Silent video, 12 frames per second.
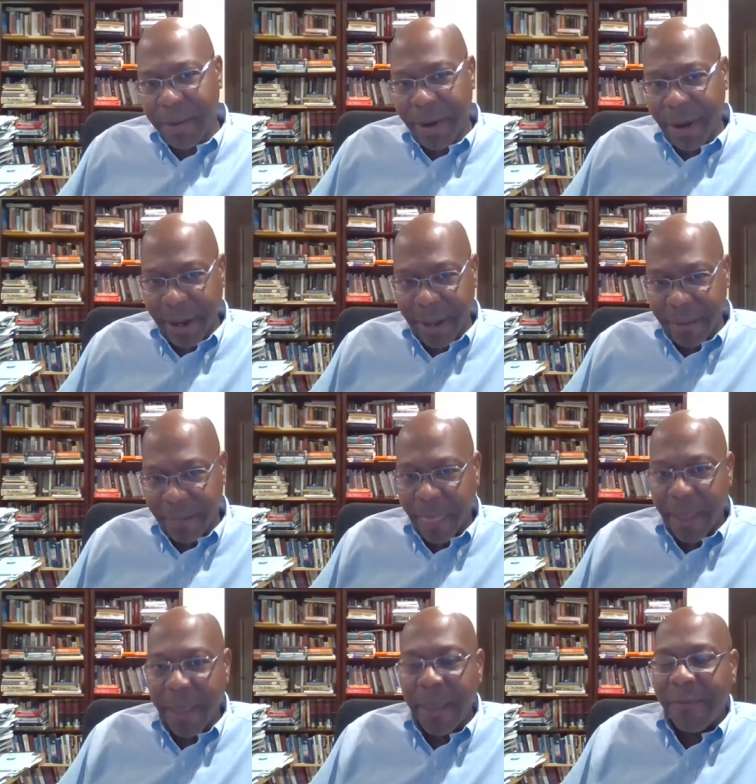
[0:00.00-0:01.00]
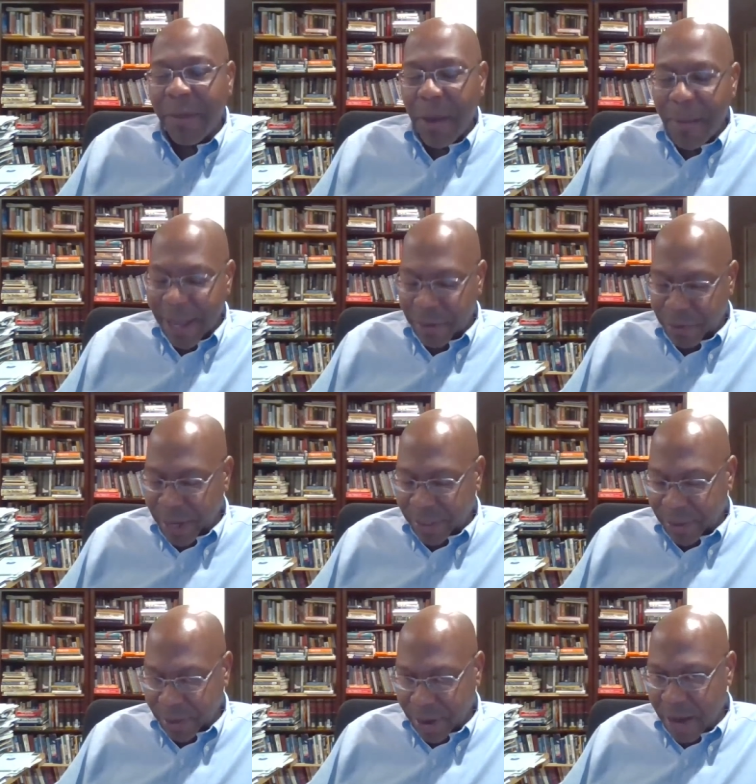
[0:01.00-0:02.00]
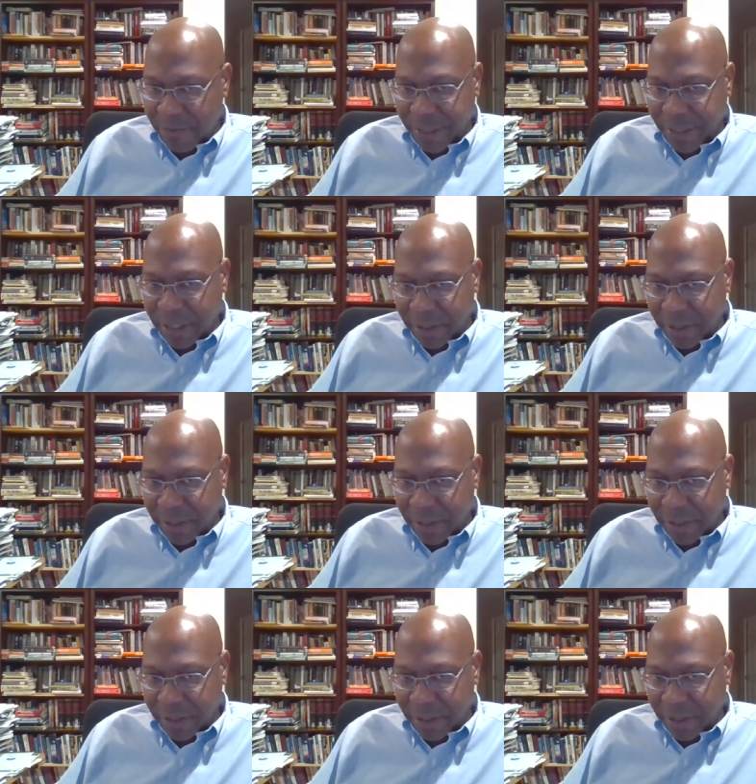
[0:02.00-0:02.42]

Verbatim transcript: in America. If you go back and read their coverage